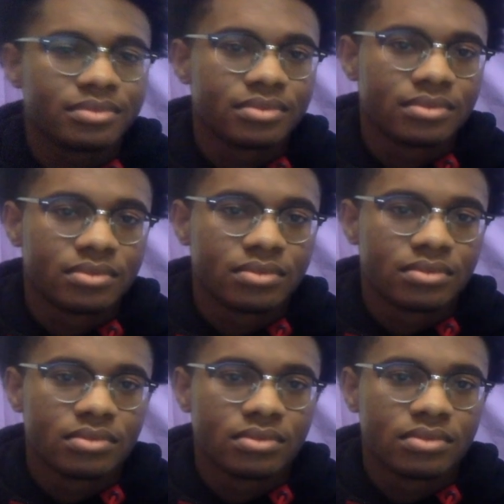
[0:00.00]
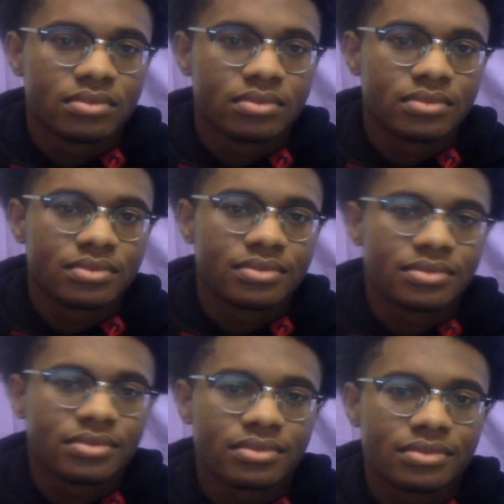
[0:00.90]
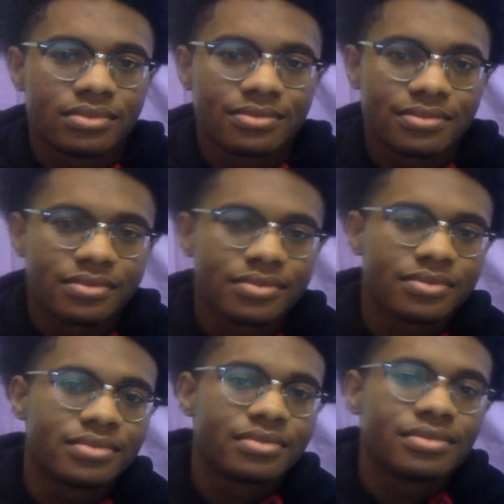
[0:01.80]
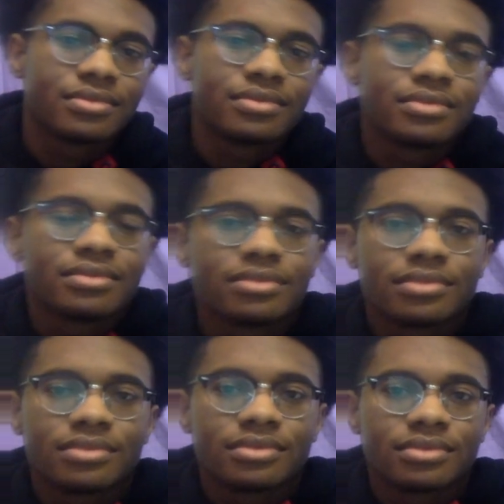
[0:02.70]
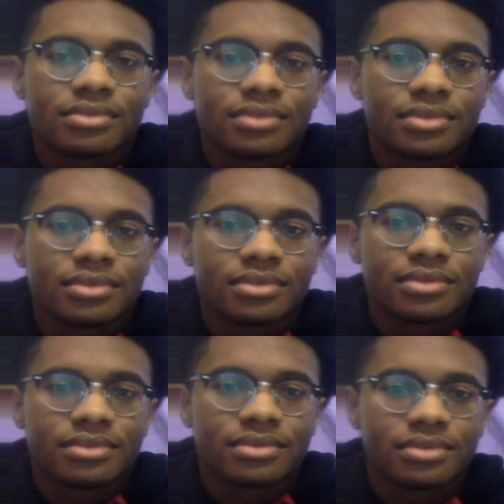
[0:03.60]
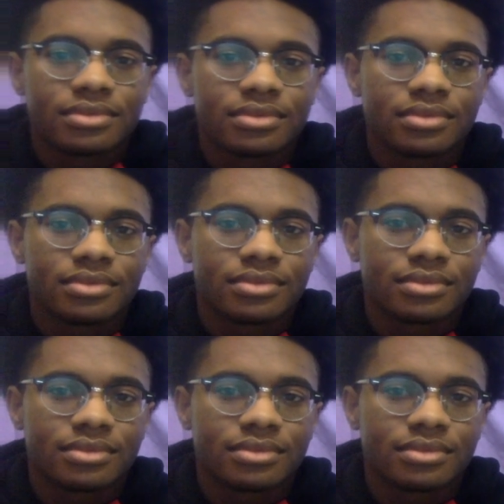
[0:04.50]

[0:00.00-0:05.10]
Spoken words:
This person isn't speaking.